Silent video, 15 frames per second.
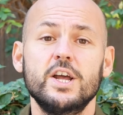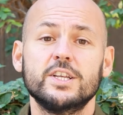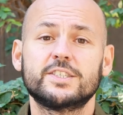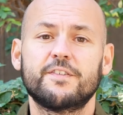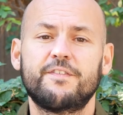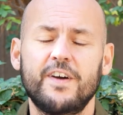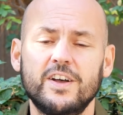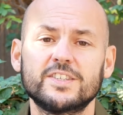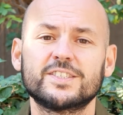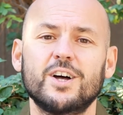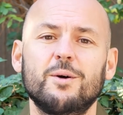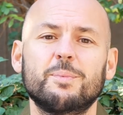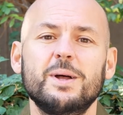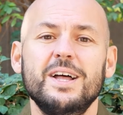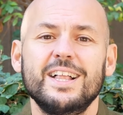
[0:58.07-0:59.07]
So first
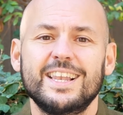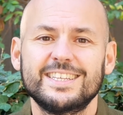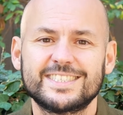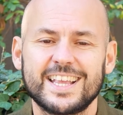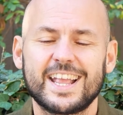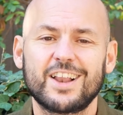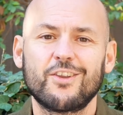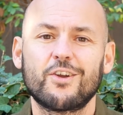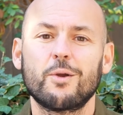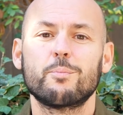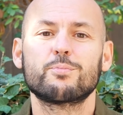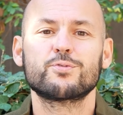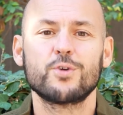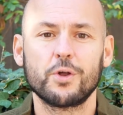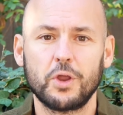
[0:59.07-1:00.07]
up, let's take a look
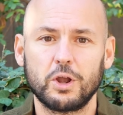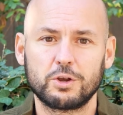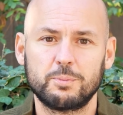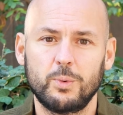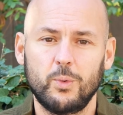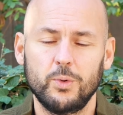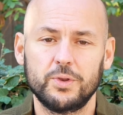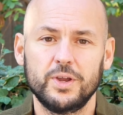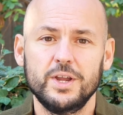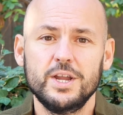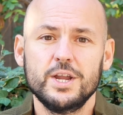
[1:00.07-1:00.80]
at Productboard.